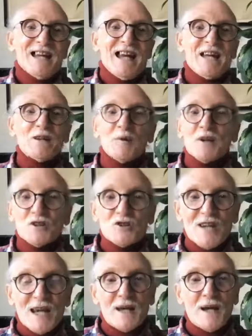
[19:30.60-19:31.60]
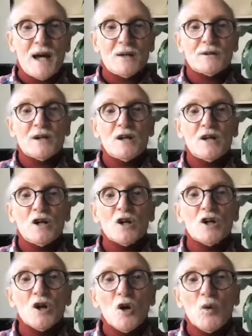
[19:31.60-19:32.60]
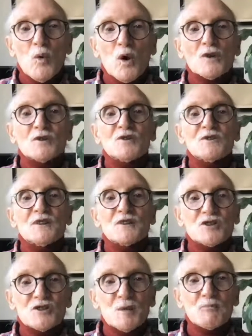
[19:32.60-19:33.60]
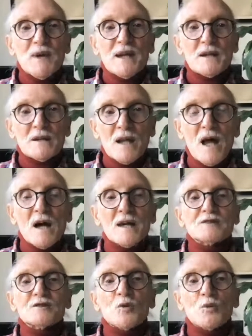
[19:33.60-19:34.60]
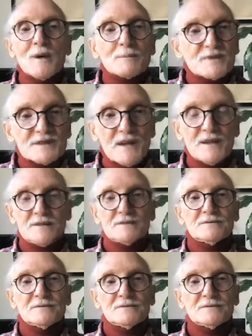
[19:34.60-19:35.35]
and you want to check it out, go on to the shipping line's website.